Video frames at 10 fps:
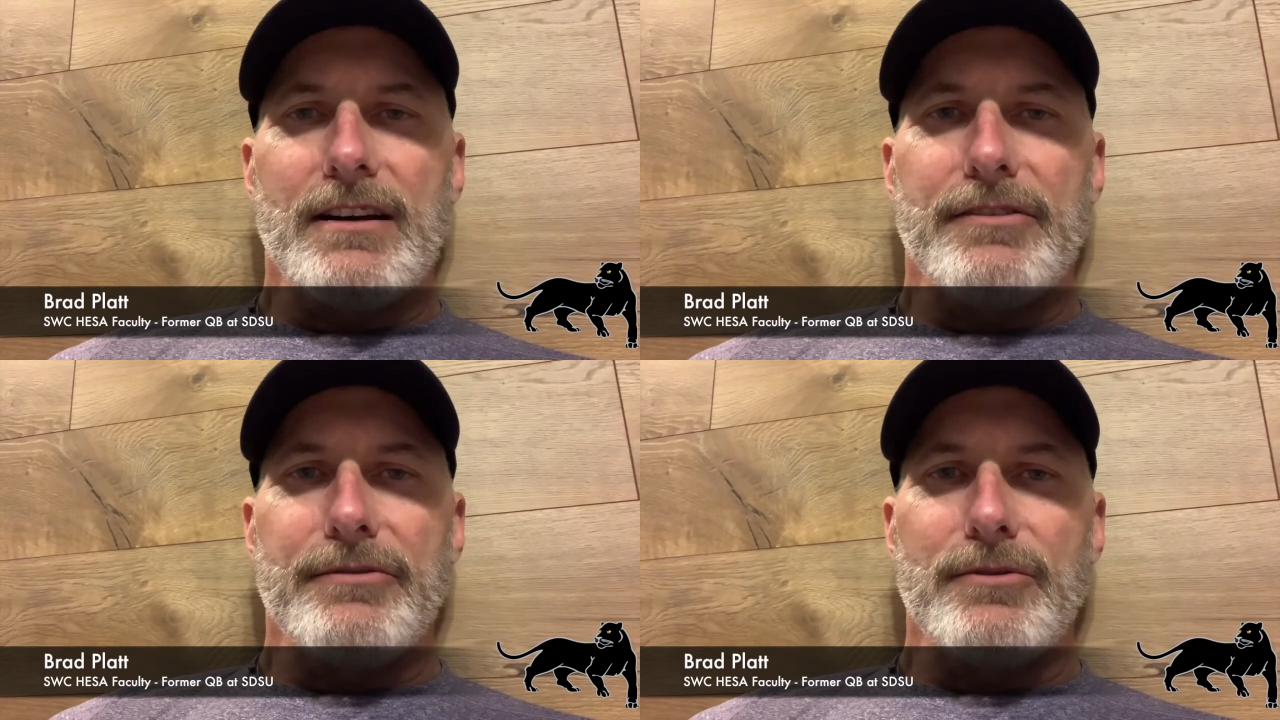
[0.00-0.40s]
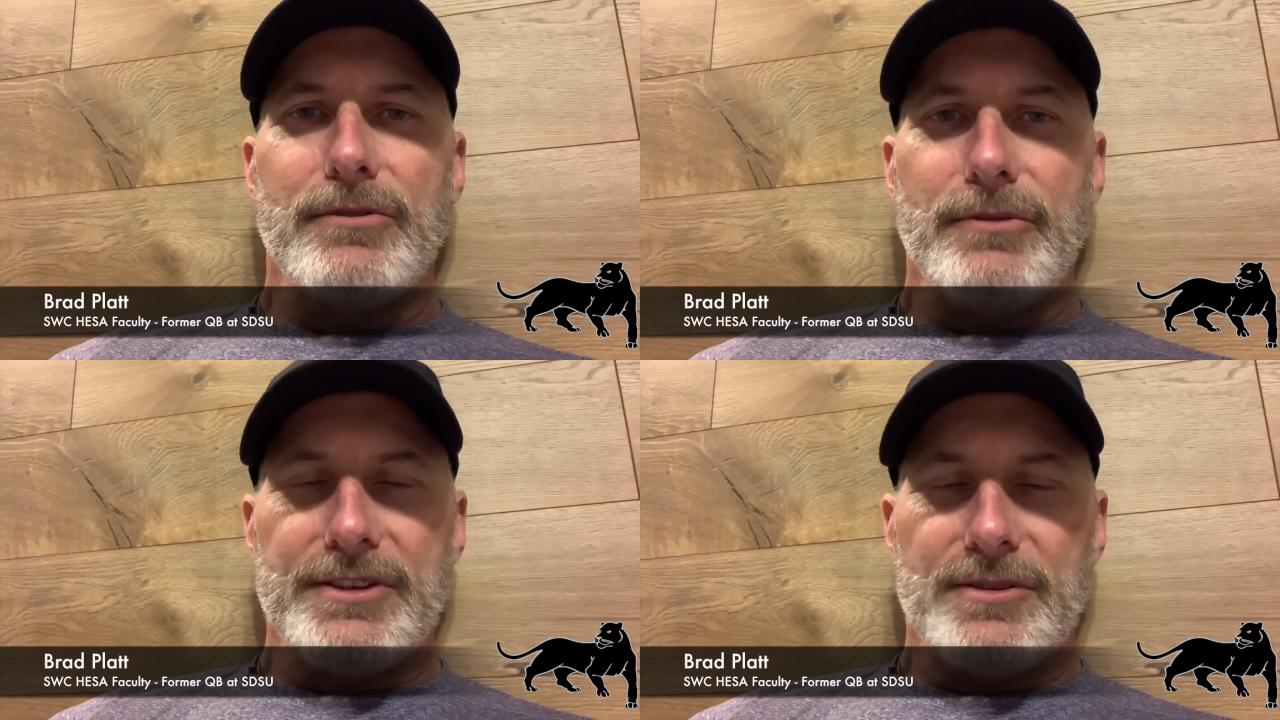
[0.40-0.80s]
through
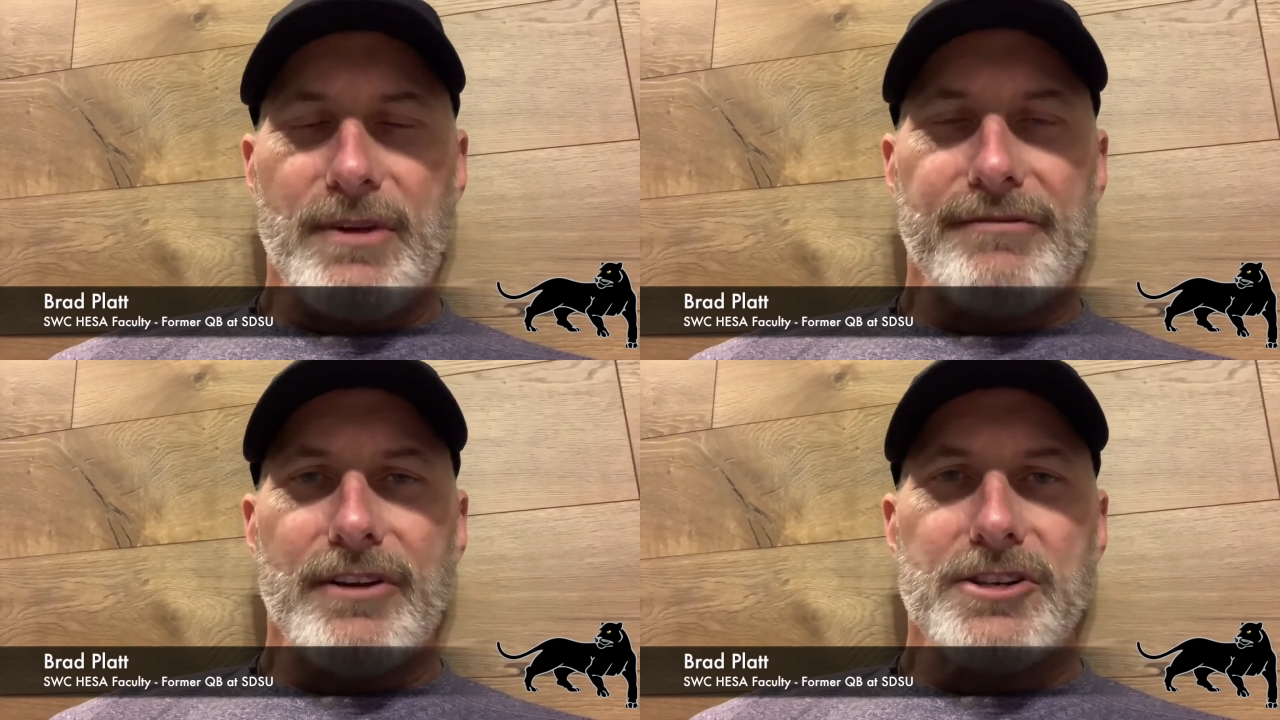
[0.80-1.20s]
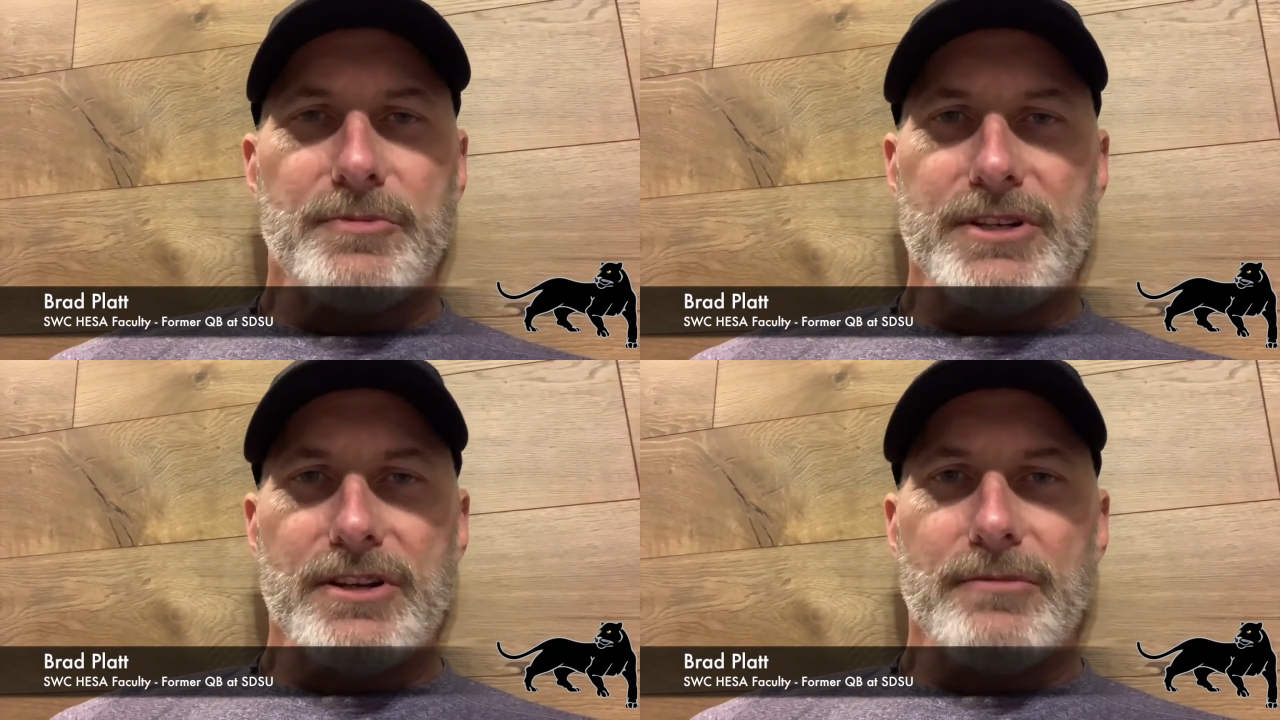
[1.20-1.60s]
the rest of my
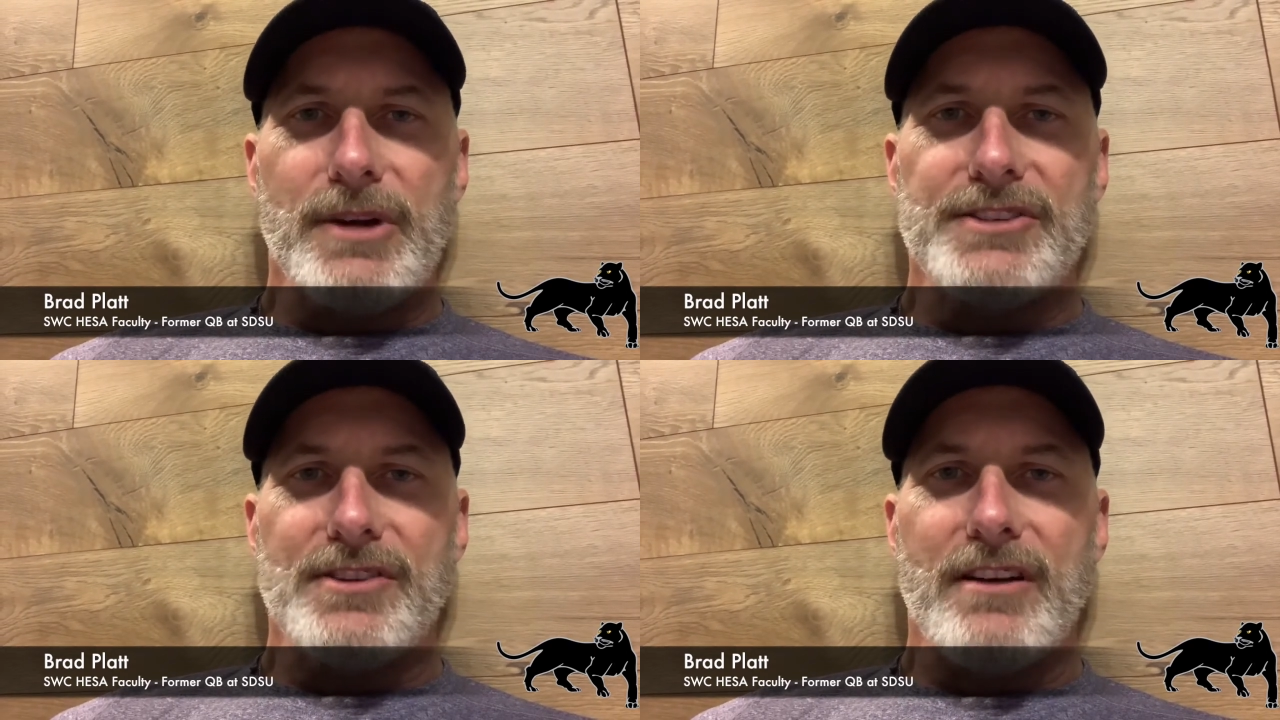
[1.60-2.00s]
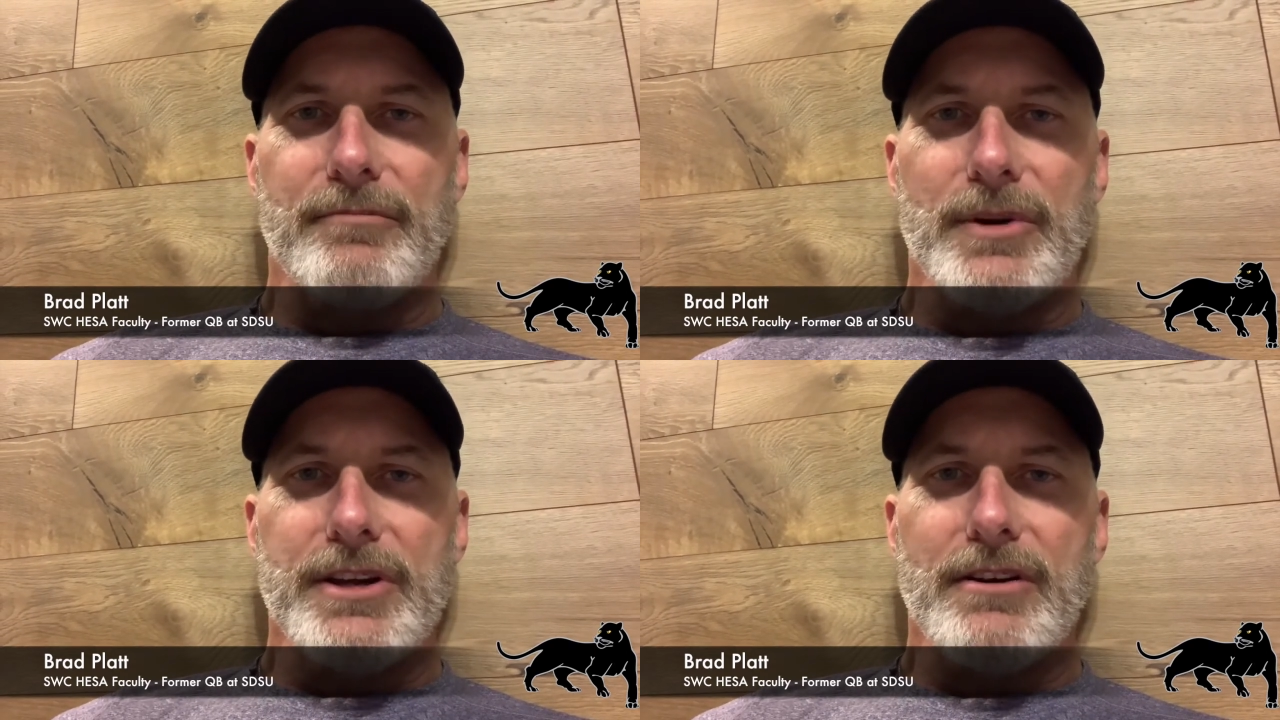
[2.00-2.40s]
freshman year and my
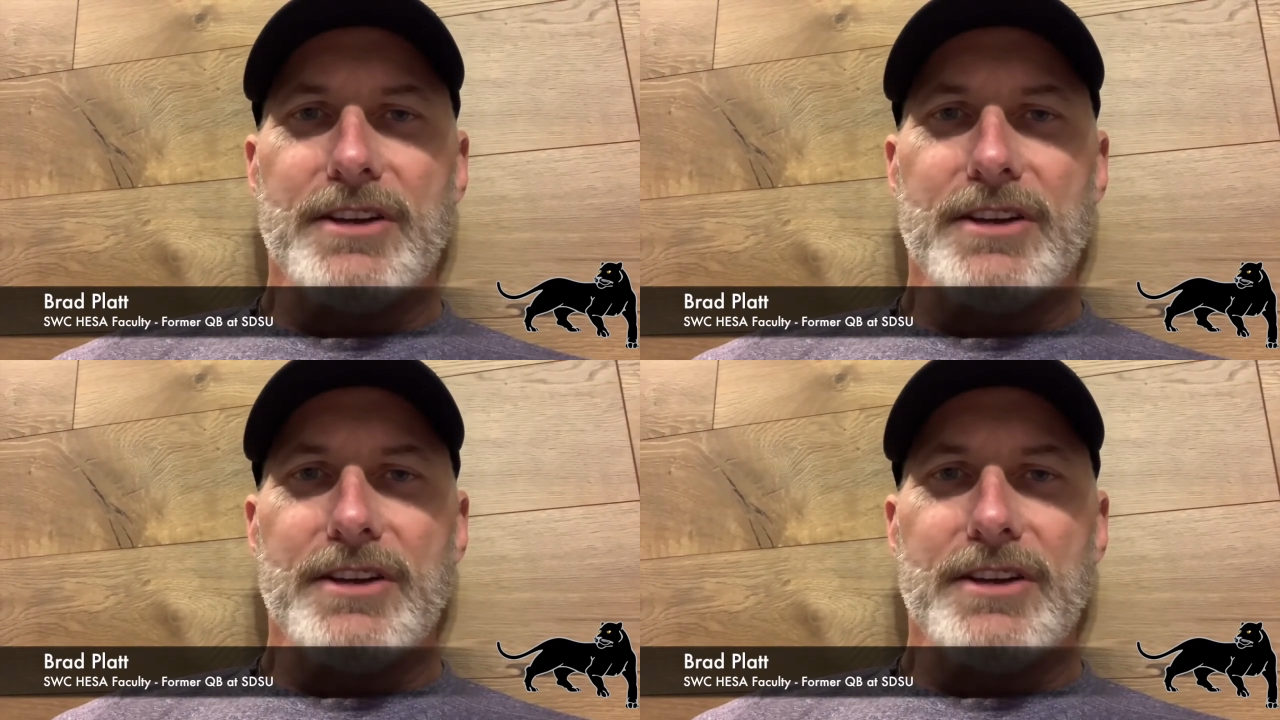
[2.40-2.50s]
sophomore year,